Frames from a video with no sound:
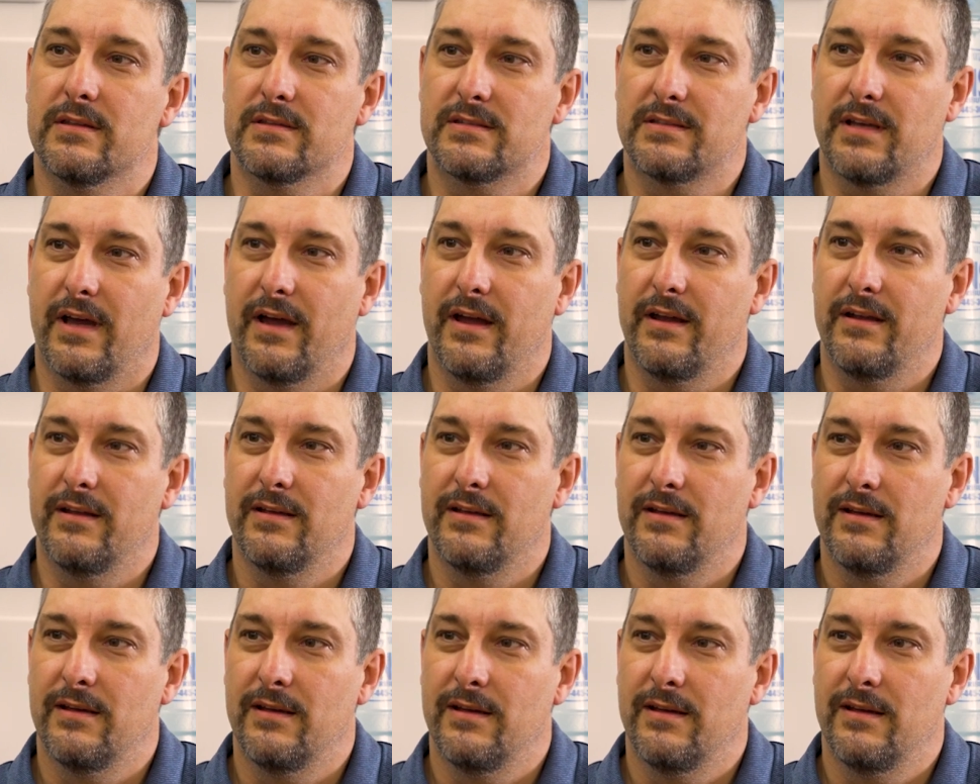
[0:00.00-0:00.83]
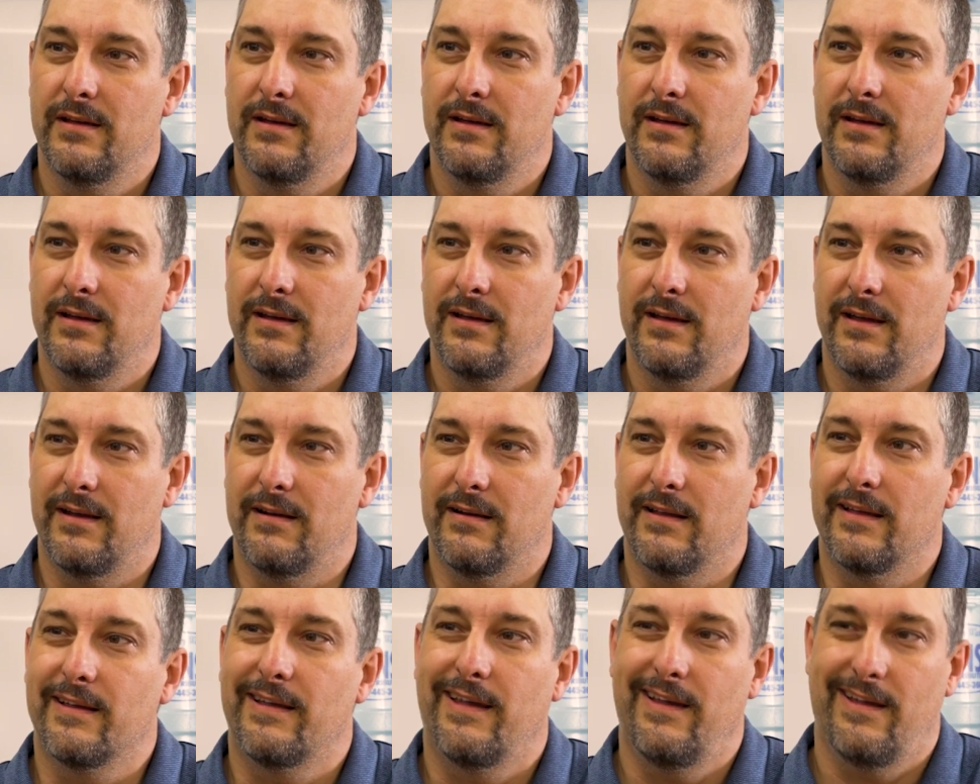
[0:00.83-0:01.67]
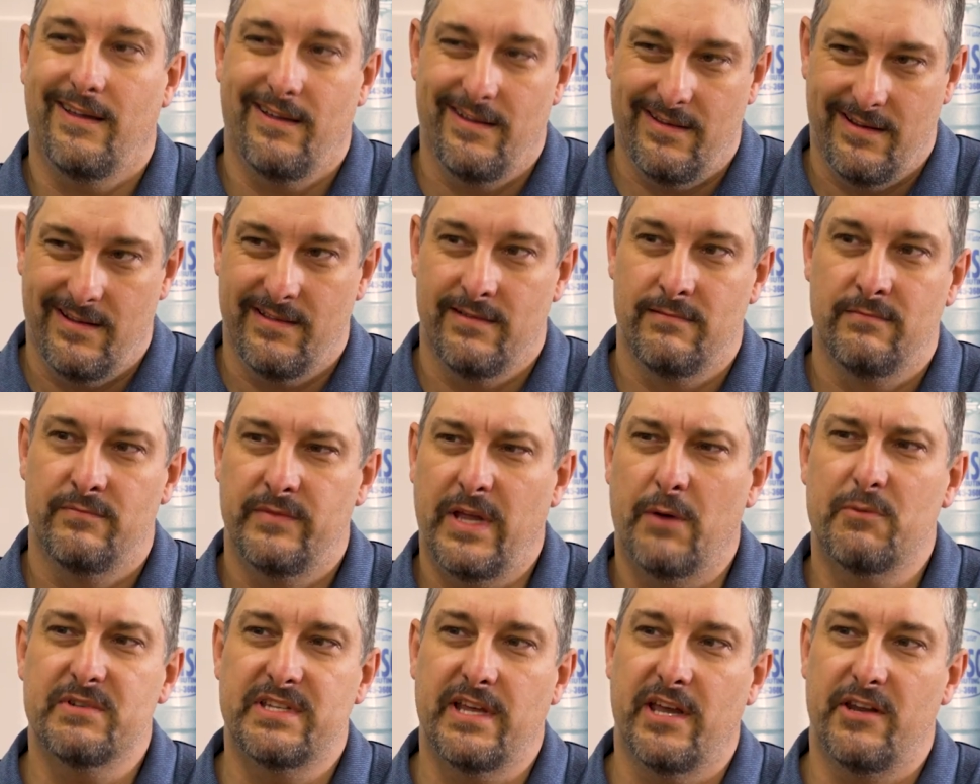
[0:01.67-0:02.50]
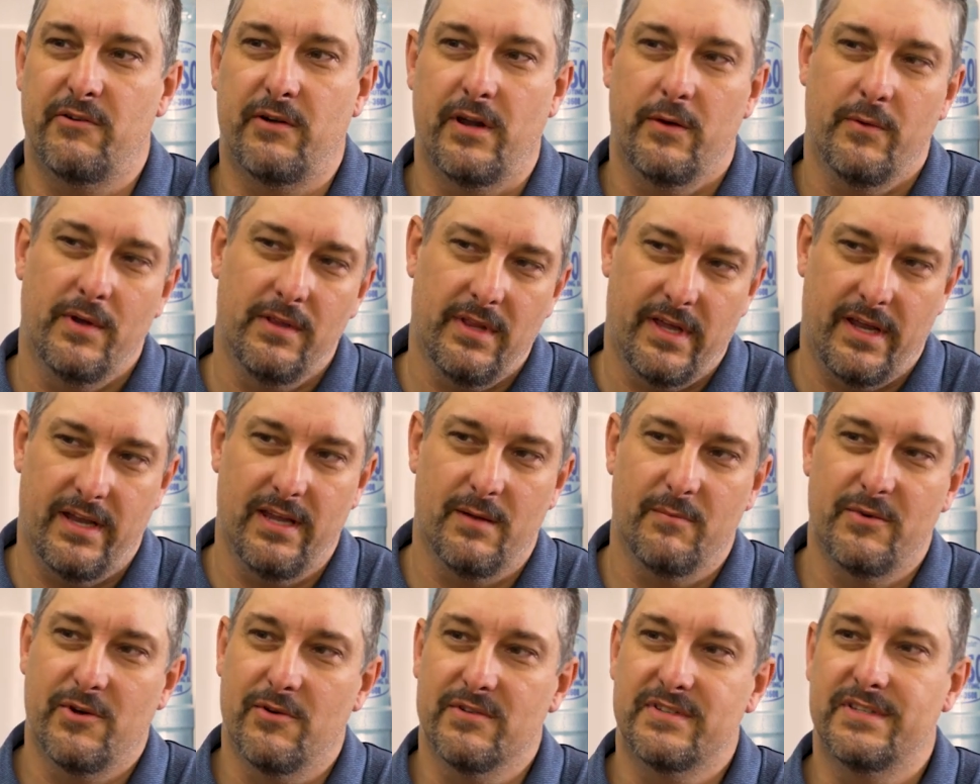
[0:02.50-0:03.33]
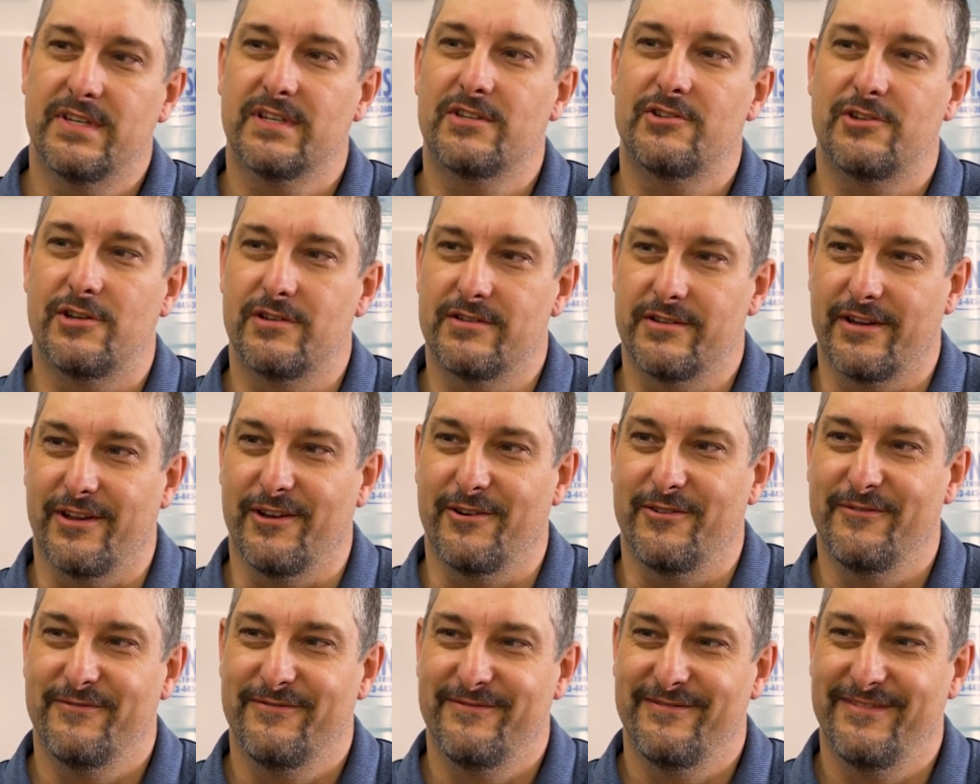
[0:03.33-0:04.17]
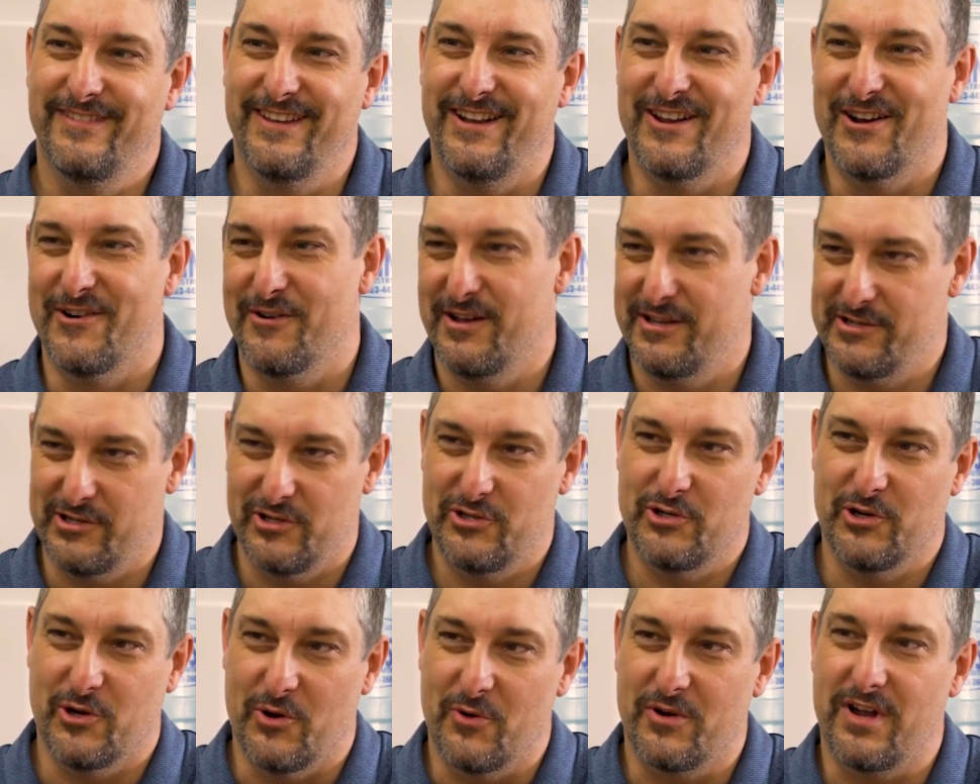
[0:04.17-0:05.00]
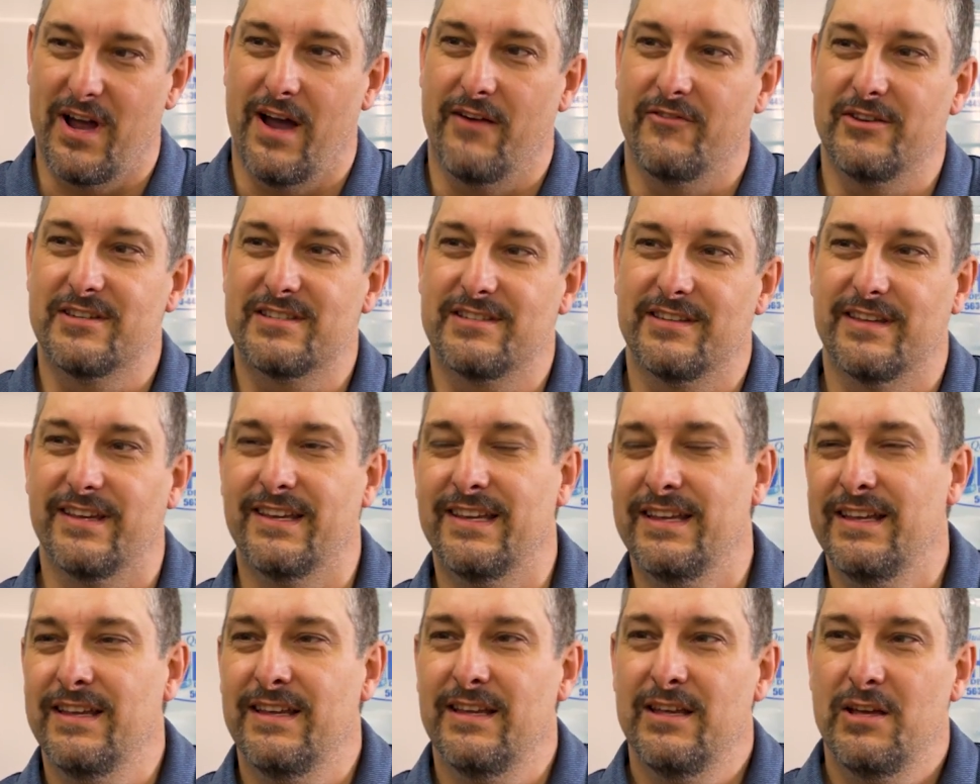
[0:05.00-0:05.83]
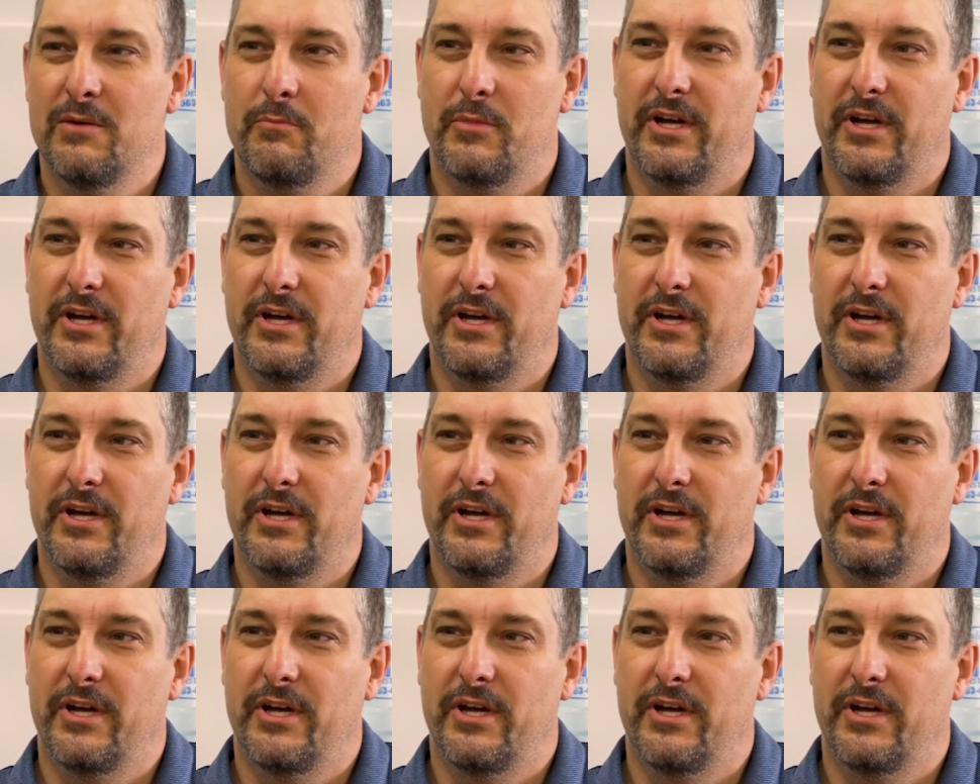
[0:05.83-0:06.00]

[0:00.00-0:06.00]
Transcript: the side. And you're like, hey, that was Henry. We let him go six years ago, you know, as a joke, obviously. Yeah, right.